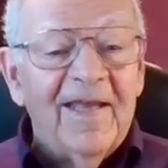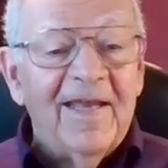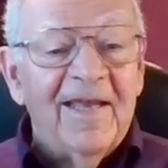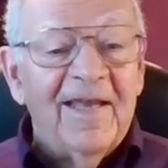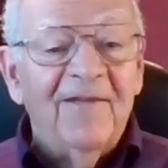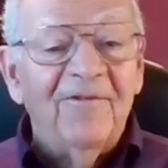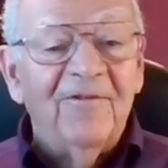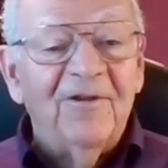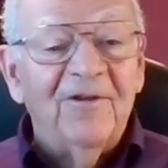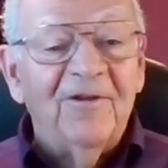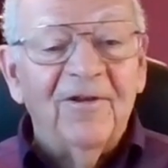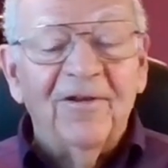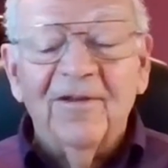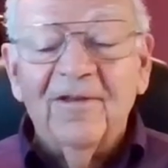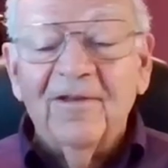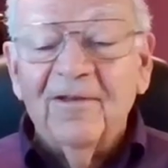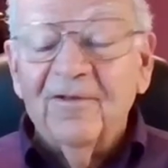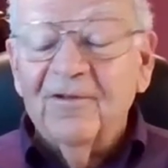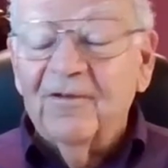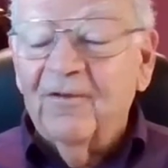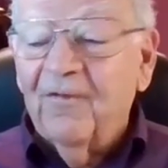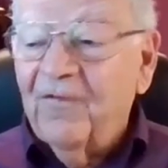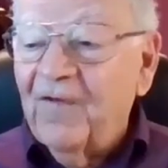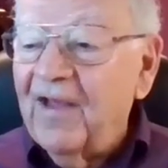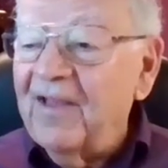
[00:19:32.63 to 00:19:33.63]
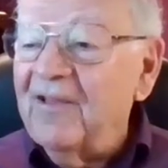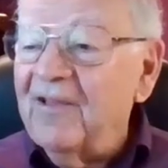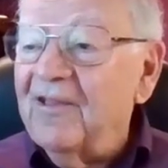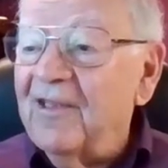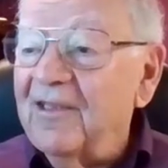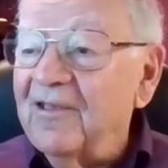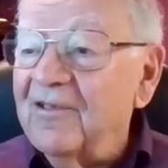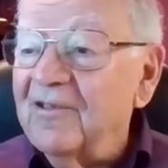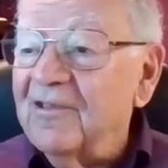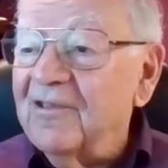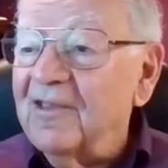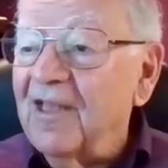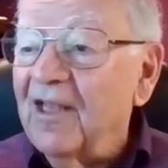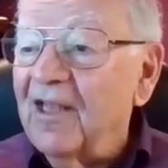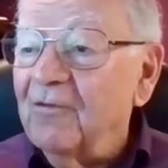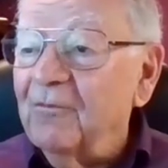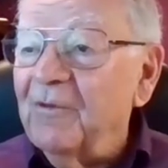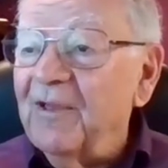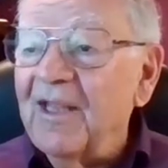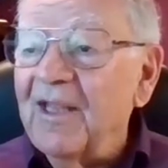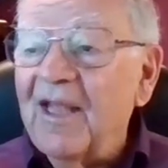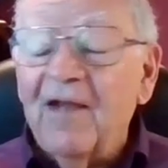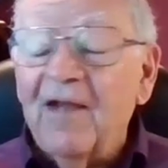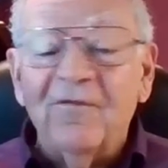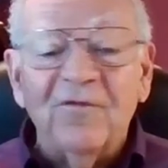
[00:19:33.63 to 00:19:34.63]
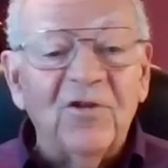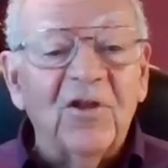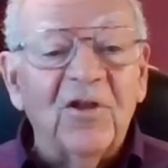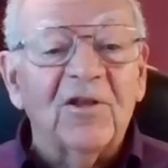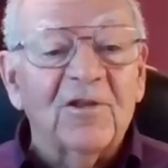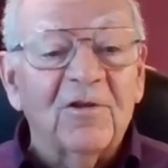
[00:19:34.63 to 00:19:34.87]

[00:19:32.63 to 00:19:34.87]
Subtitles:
And the findings that we have